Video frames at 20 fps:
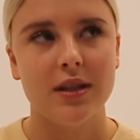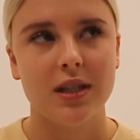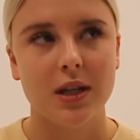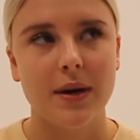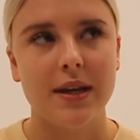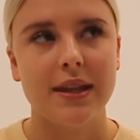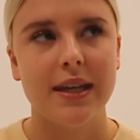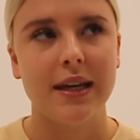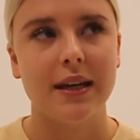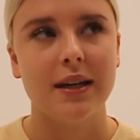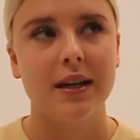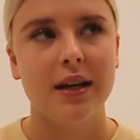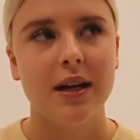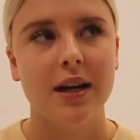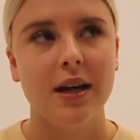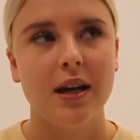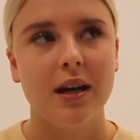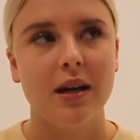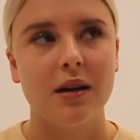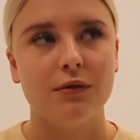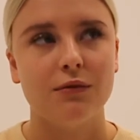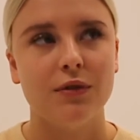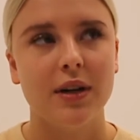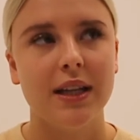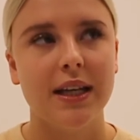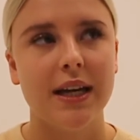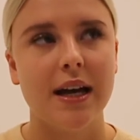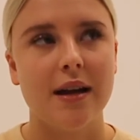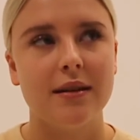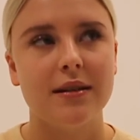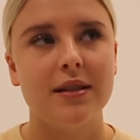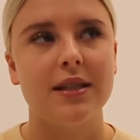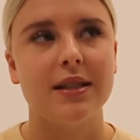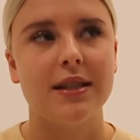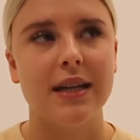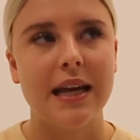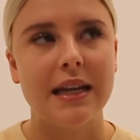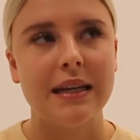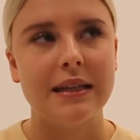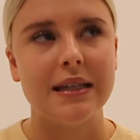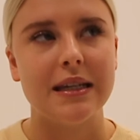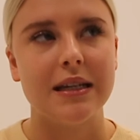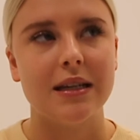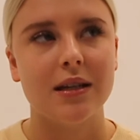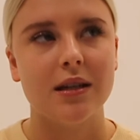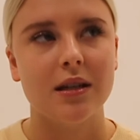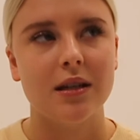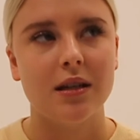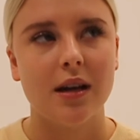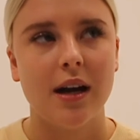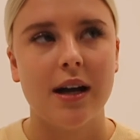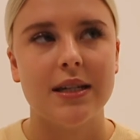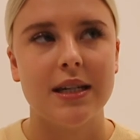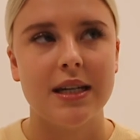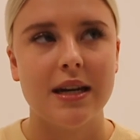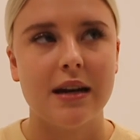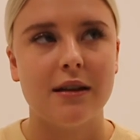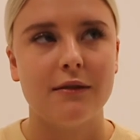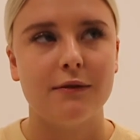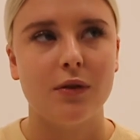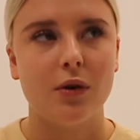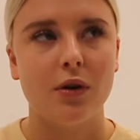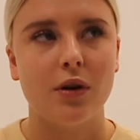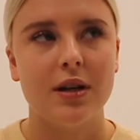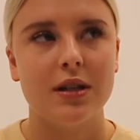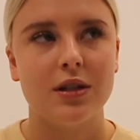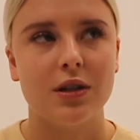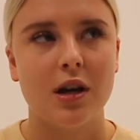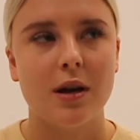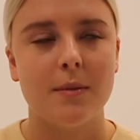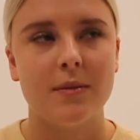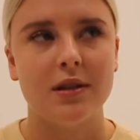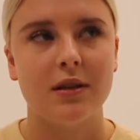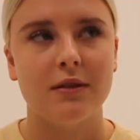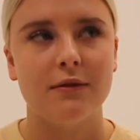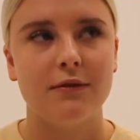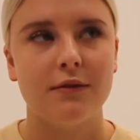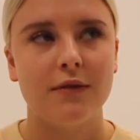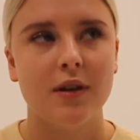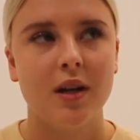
So I think really understanding 1984 in terms of